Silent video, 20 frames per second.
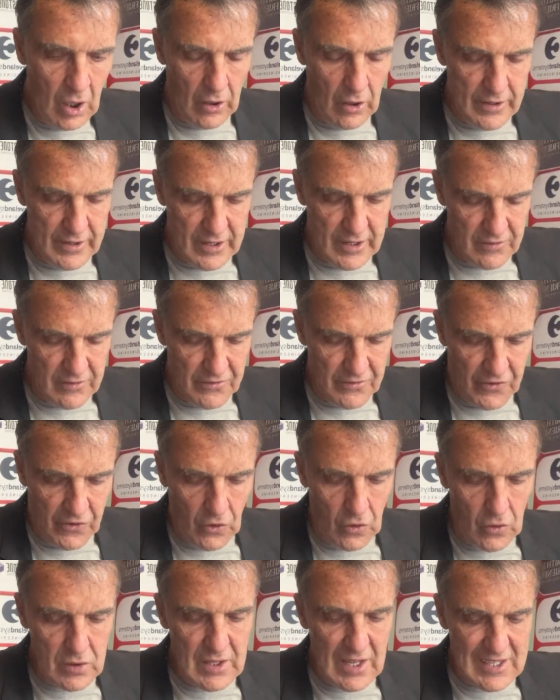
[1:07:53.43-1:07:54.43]
or you can
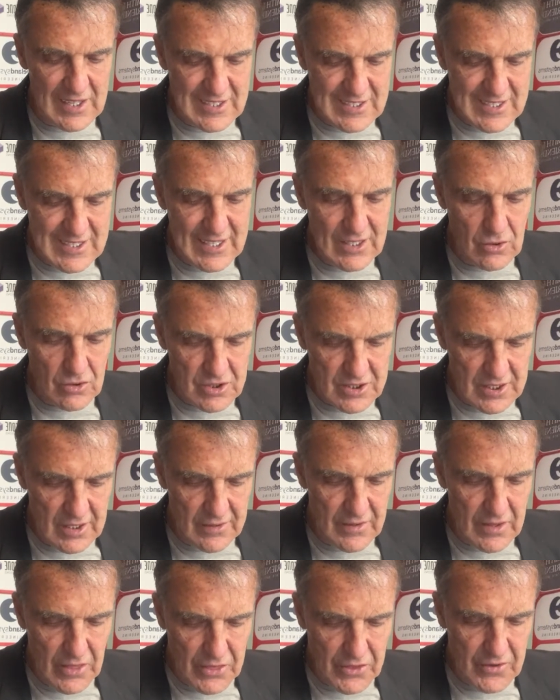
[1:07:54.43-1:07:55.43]
phone
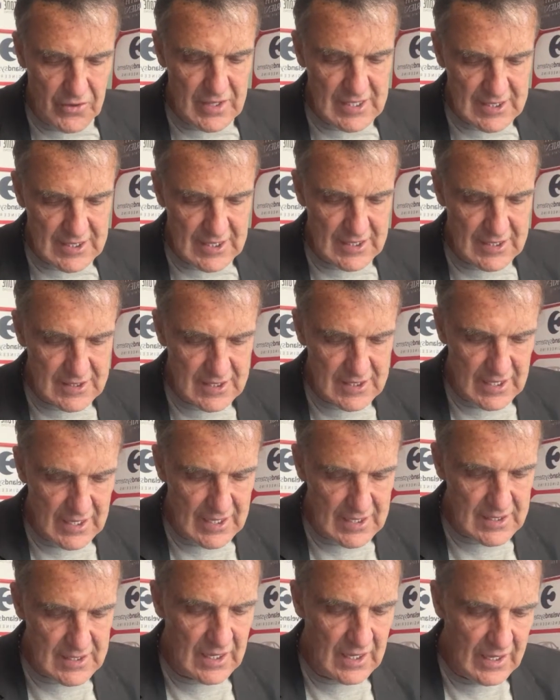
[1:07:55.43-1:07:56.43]

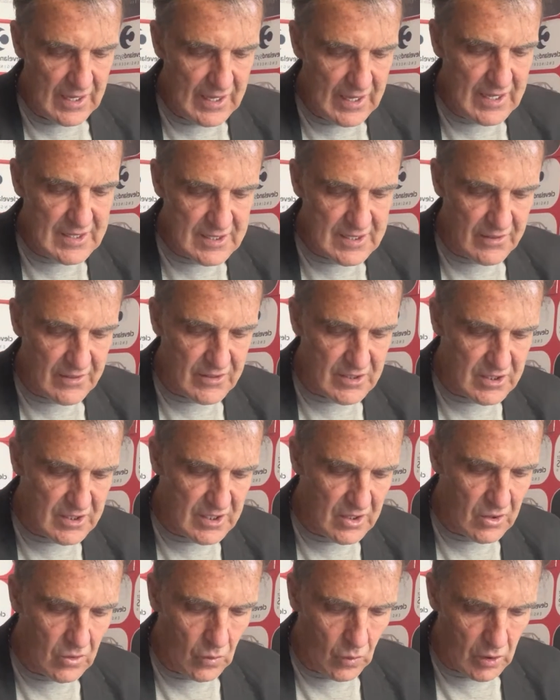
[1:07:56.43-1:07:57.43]
07368
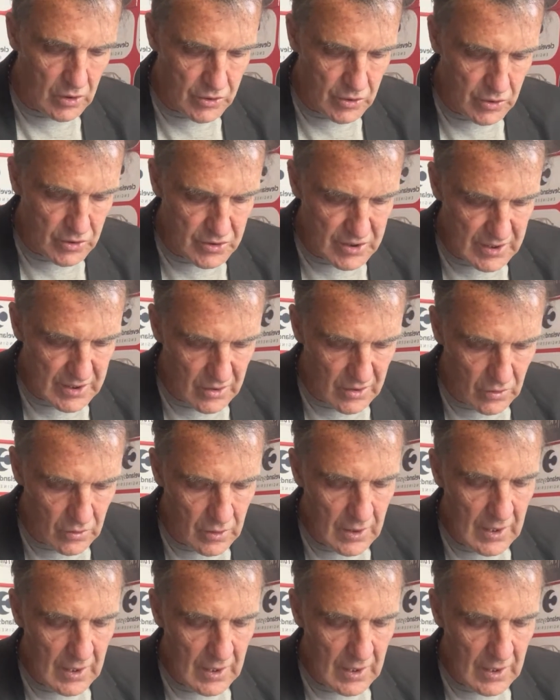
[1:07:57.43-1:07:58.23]
870 120.